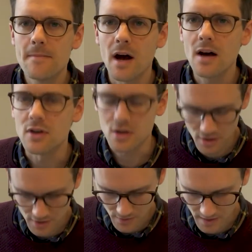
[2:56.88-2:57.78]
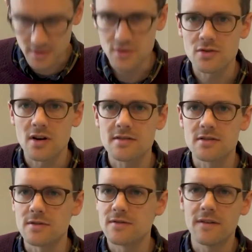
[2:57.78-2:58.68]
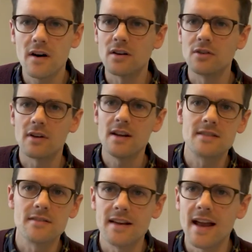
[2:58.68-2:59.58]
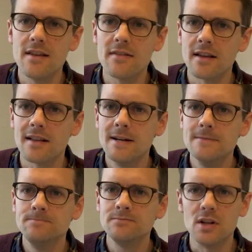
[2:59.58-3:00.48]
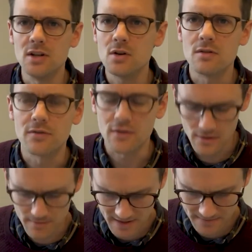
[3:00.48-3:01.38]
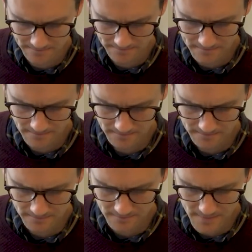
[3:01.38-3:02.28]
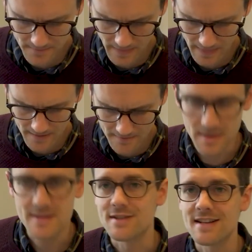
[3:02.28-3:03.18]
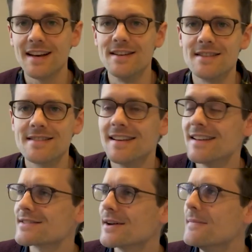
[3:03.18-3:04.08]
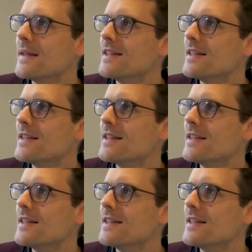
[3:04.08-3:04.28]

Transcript: I have a God who I can trust, who is far greater than anything that you can throw at me. But it's a challenge, isn't it? And so